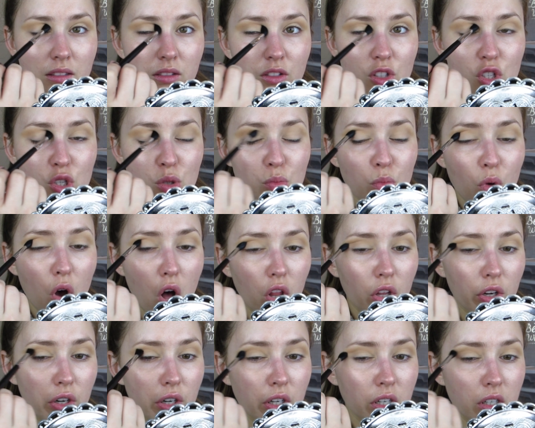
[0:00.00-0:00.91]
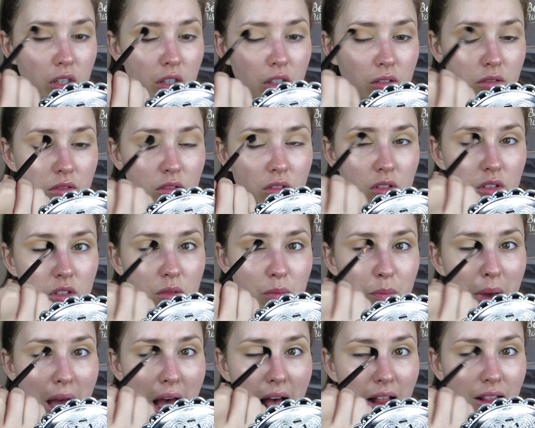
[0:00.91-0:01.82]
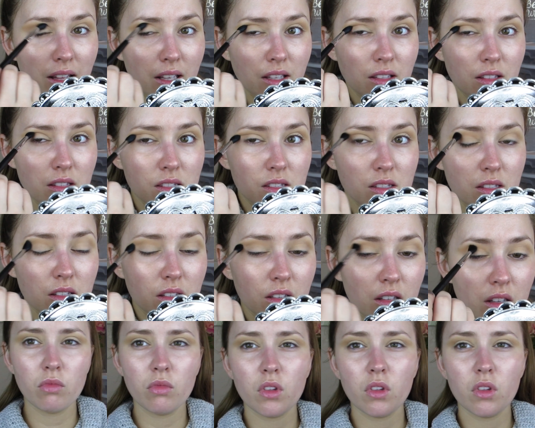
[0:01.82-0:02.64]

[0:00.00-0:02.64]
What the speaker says: smaller palettes.